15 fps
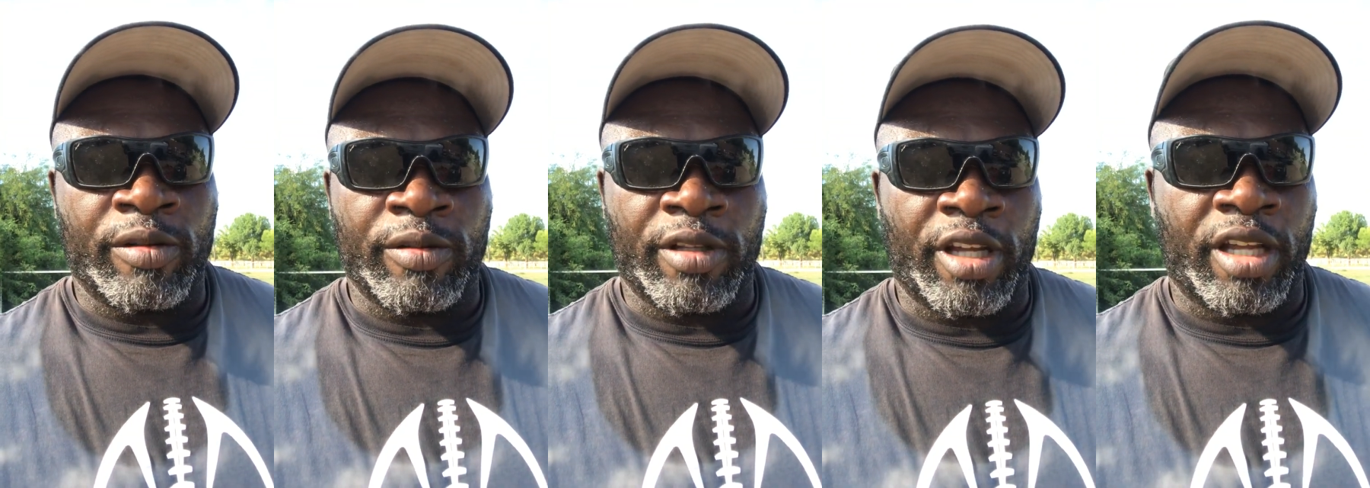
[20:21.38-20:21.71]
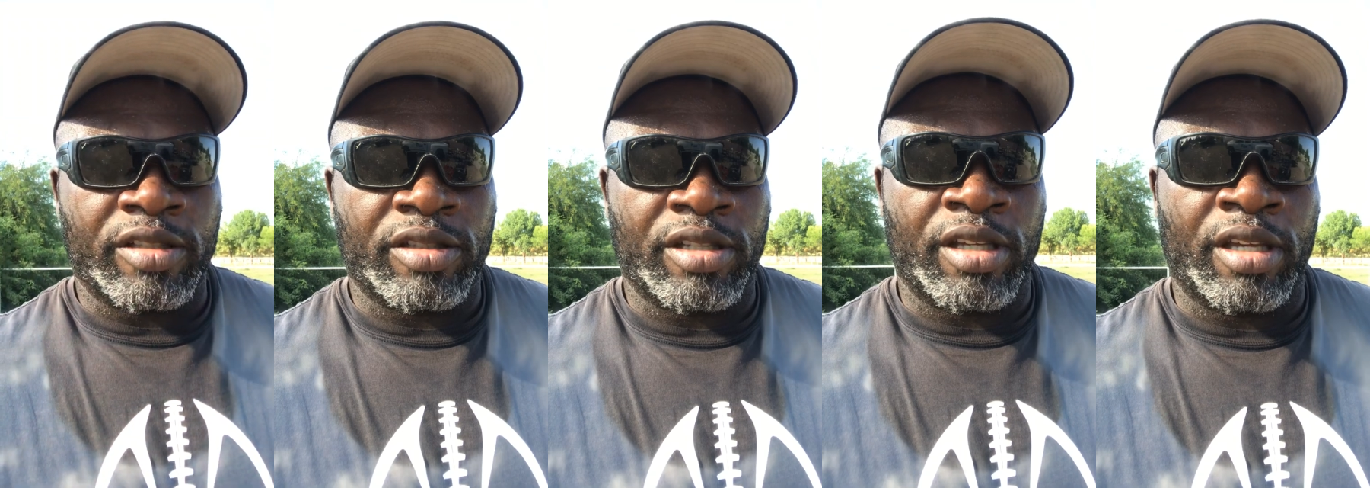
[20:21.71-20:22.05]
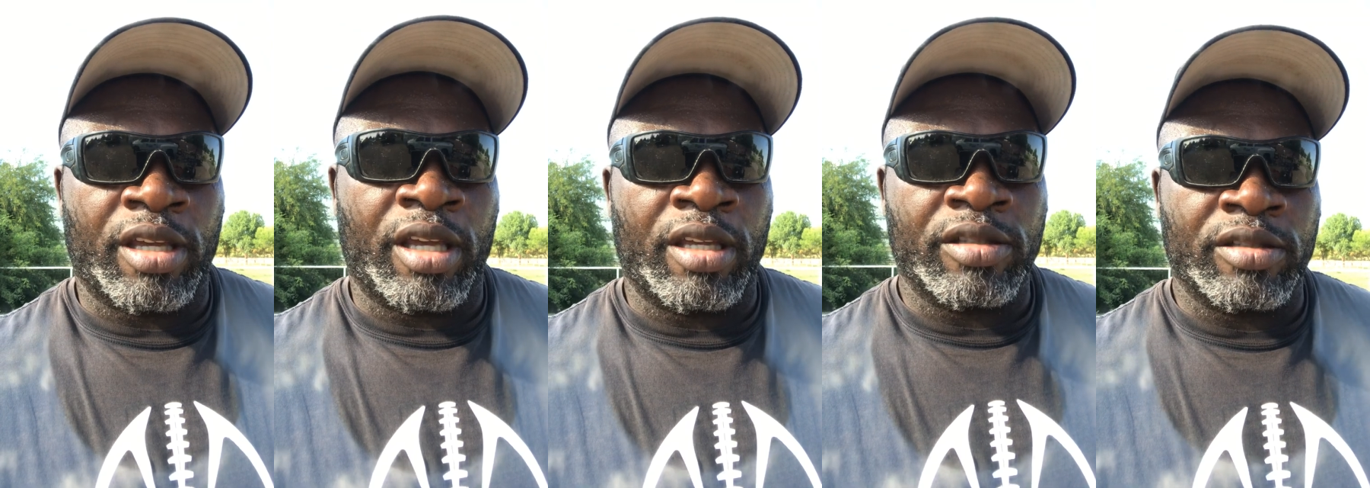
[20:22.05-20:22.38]
like I
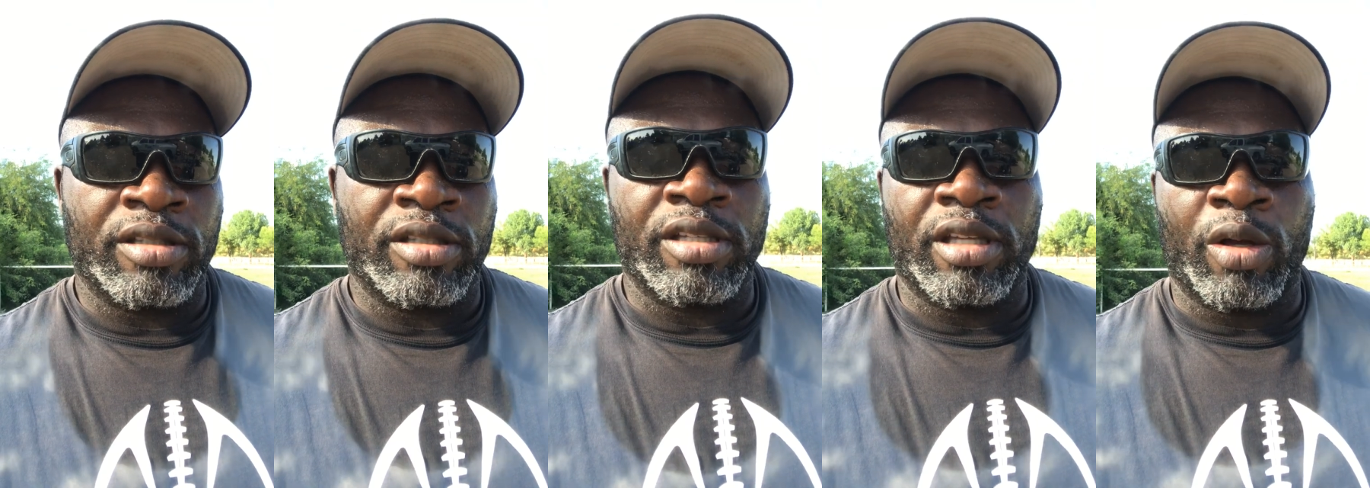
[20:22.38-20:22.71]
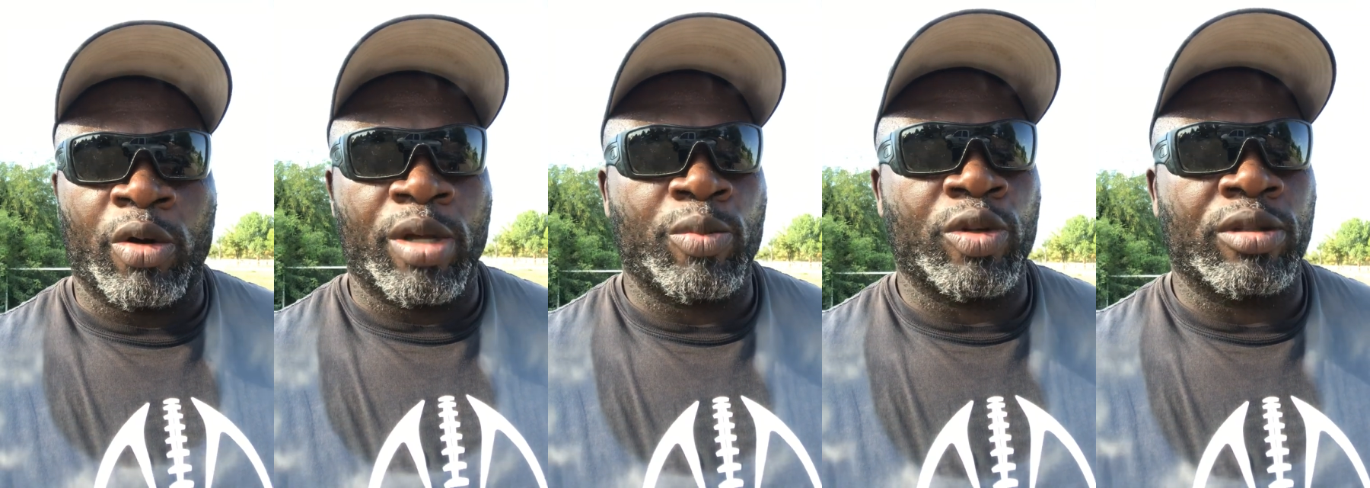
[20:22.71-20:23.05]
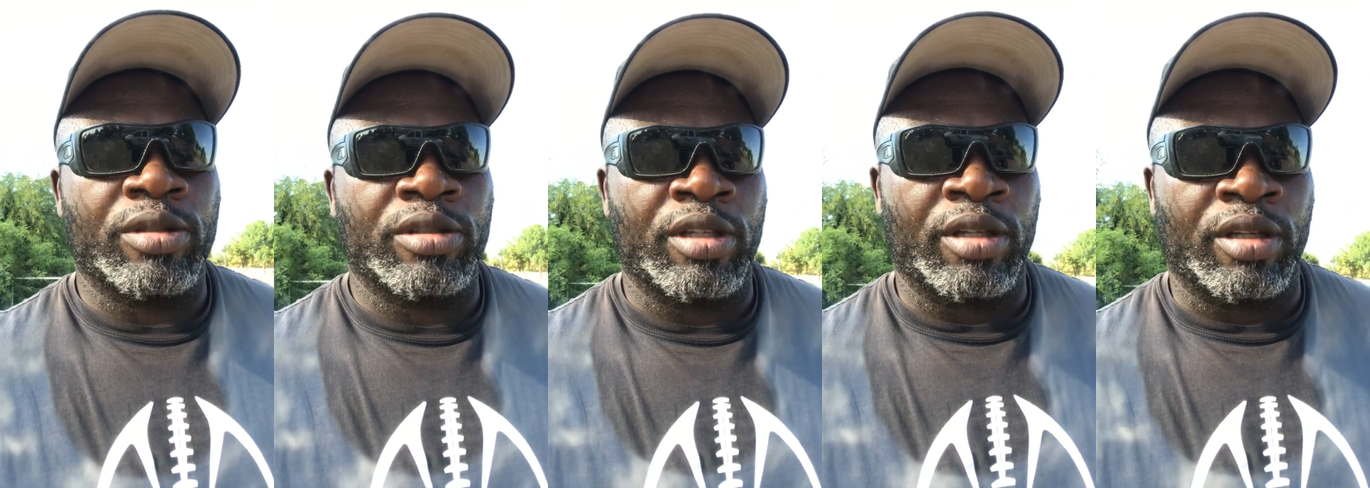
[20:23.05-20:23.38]
said, A to Z
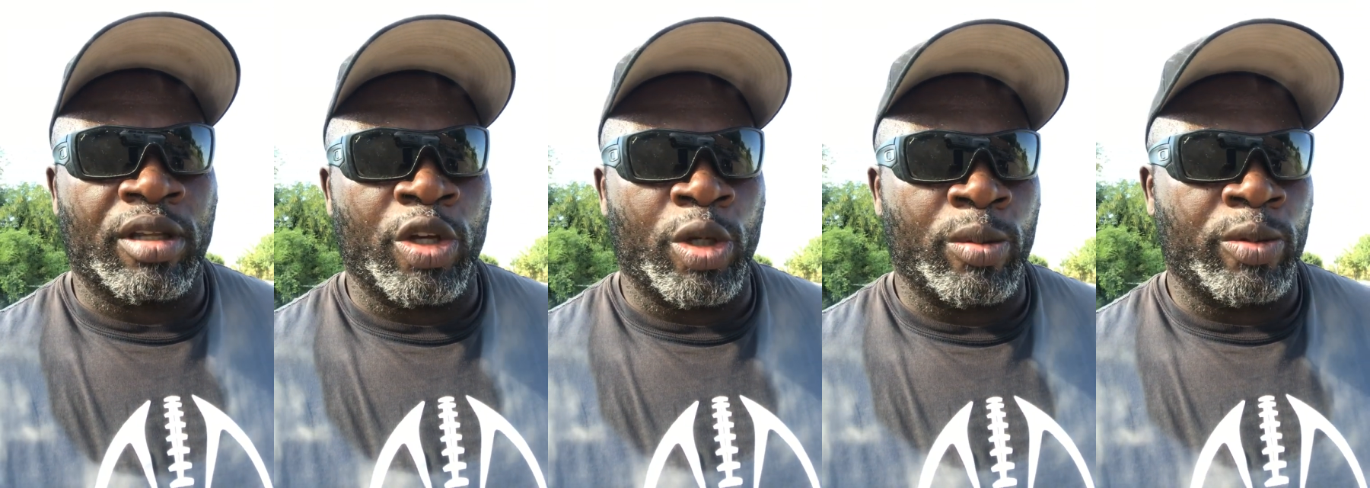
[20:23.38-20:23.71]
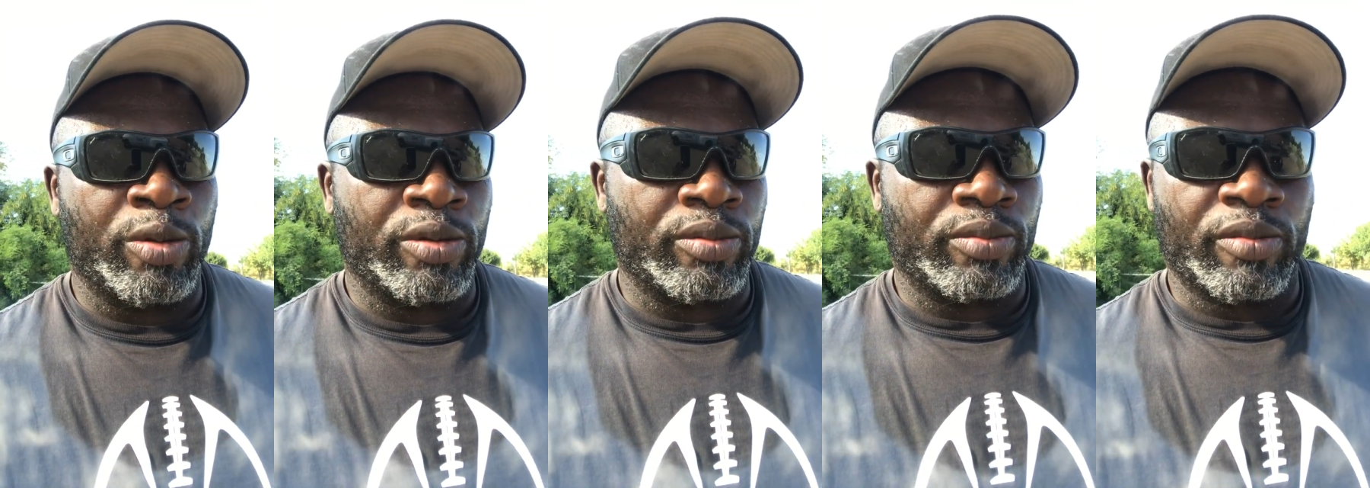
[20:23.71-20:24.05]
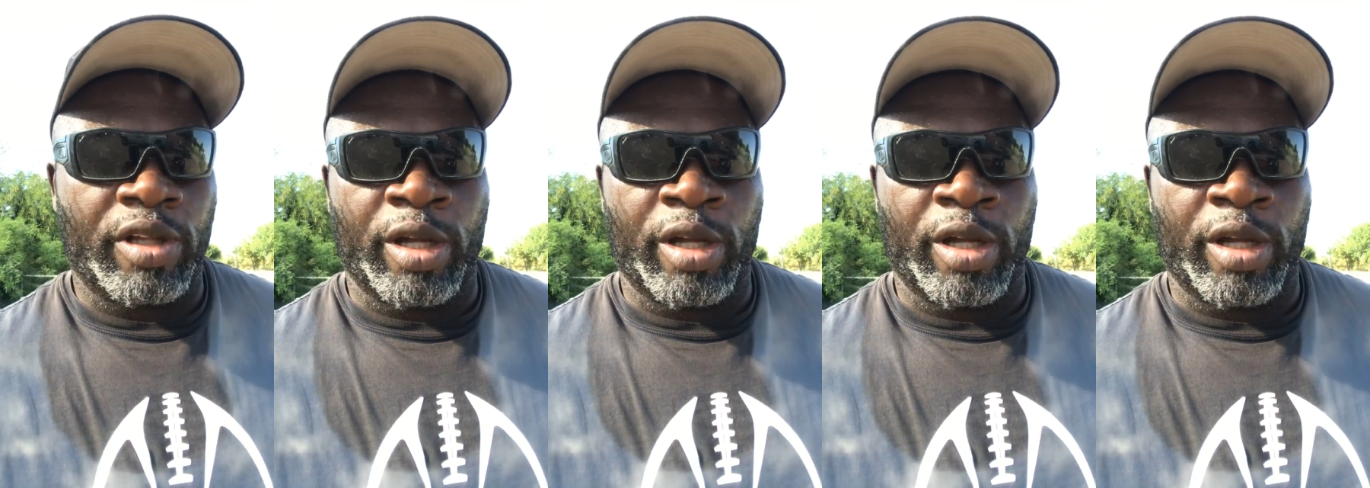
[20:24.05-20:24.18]
Equipment and Gilbert,